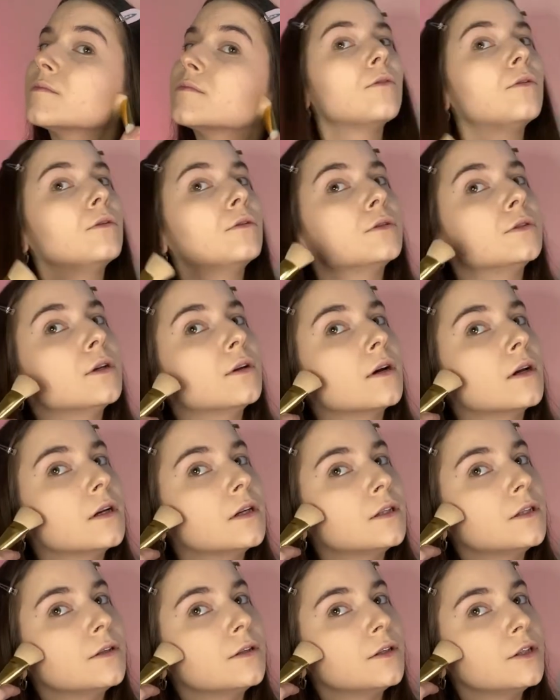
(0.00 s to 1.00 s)
Also going
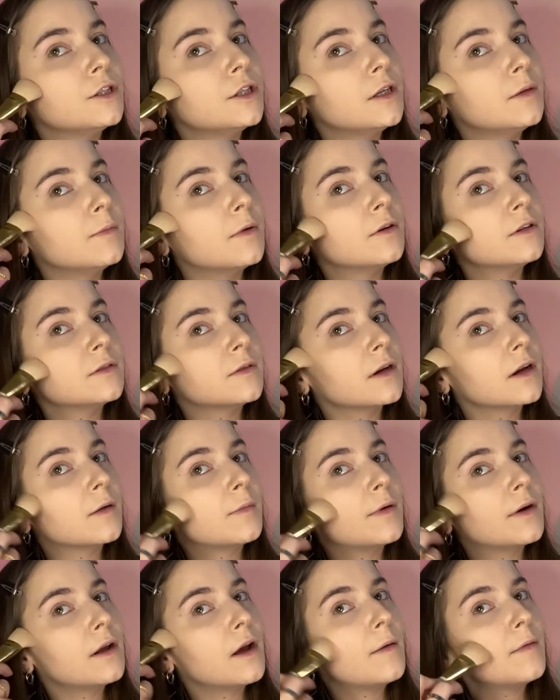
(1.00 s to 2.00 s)
to do the cheekbone, so I'm going to
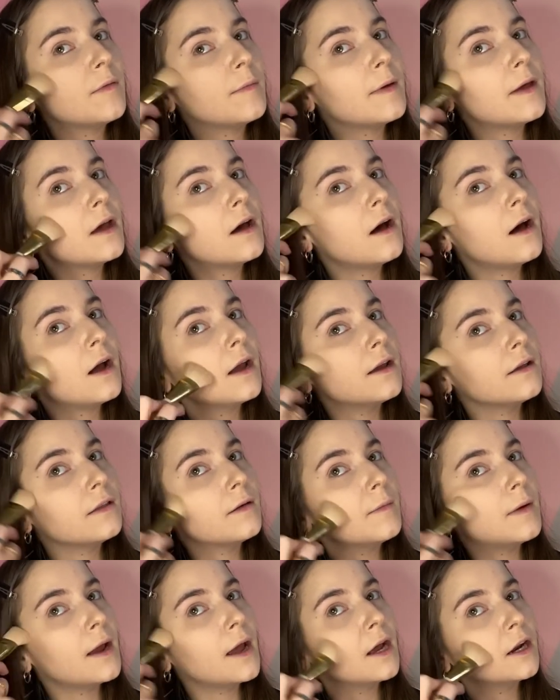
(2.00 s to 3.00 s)
put it up a bit higher than
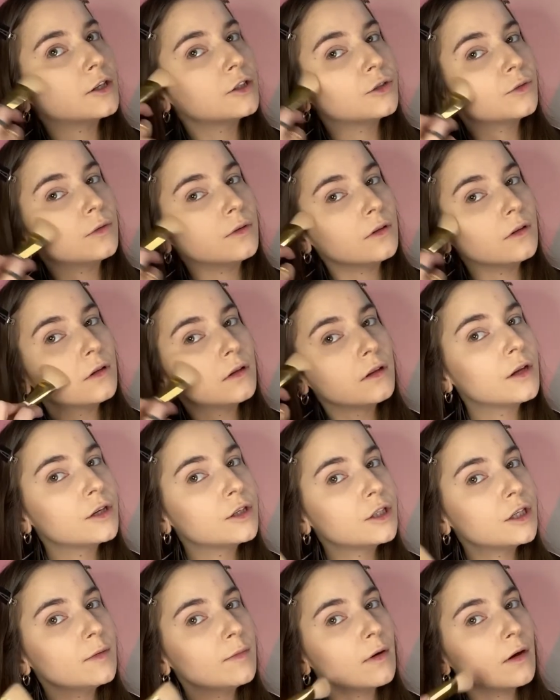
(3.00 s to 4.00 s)
my actual
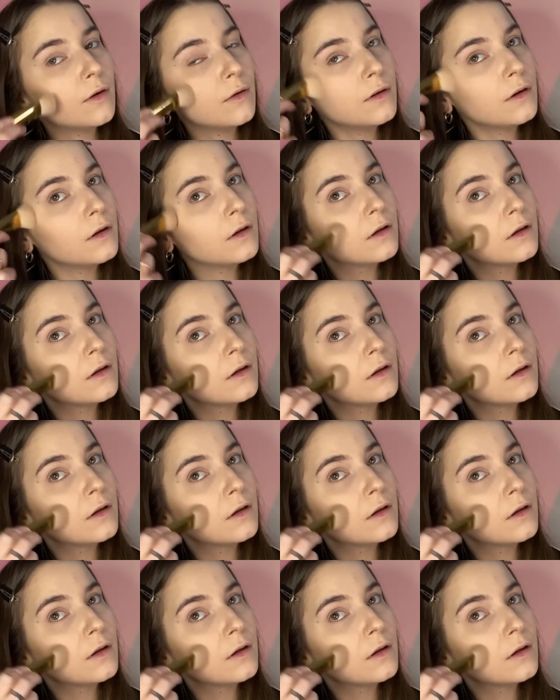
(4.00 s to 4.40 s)
cheekbone.